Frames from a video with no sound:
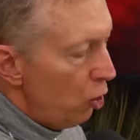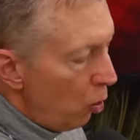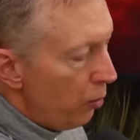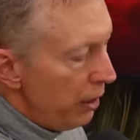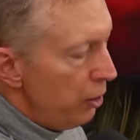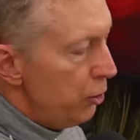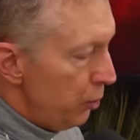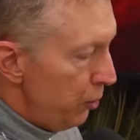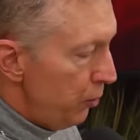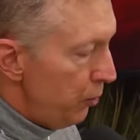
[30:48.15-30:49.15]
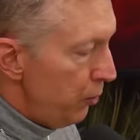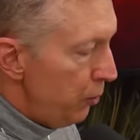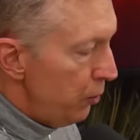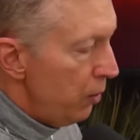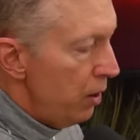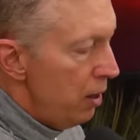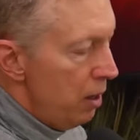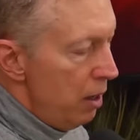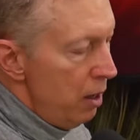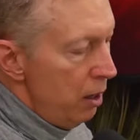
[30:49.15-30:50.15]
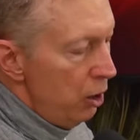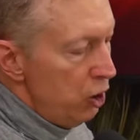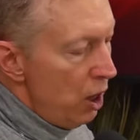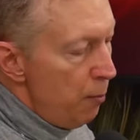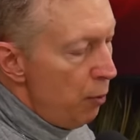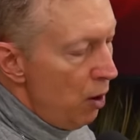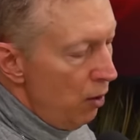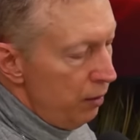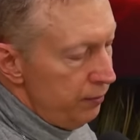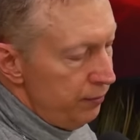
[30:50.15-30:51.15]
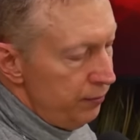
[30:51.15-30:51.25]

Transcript: According to John Paul,